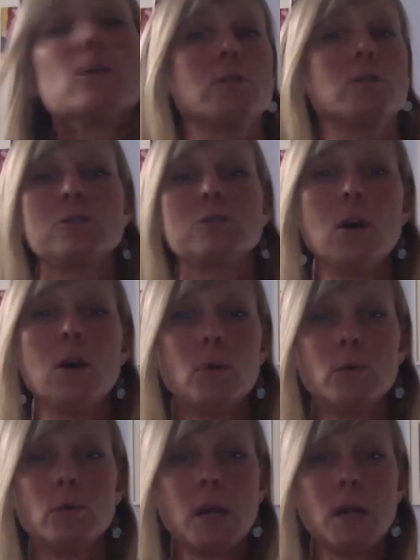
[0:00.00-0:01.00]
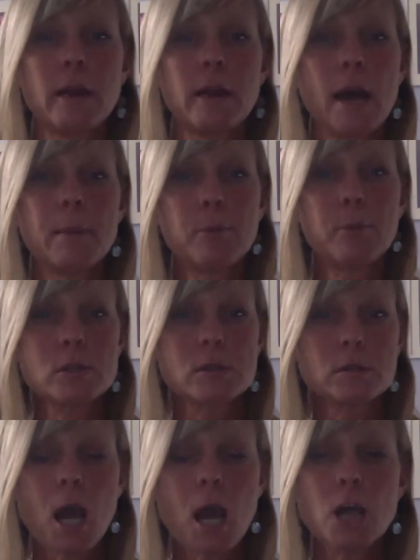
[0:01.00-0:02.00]
there's none of that personal
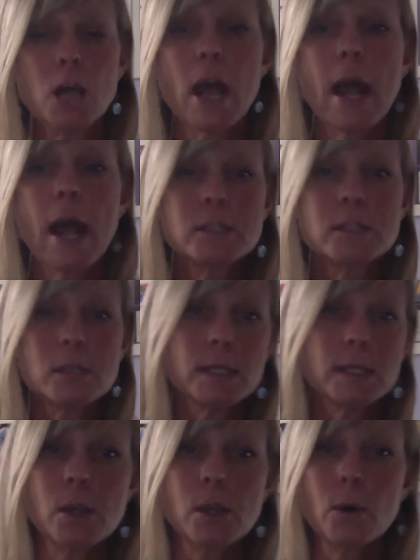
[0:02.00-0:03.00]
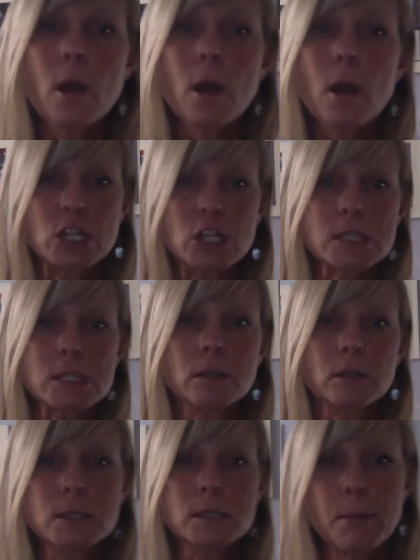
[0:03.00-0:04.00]
touch added to it. So that's just a
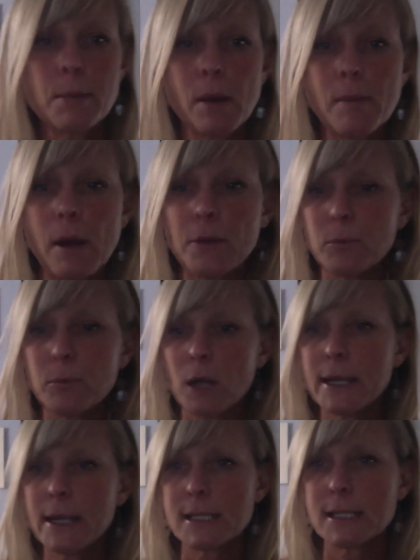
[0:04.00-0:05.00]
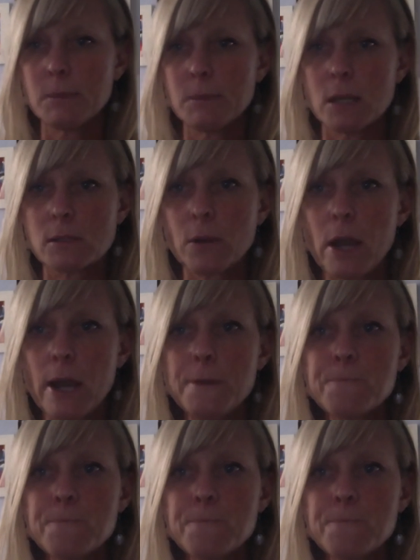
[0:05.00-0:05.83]
little tip about the broadcast emails, okay?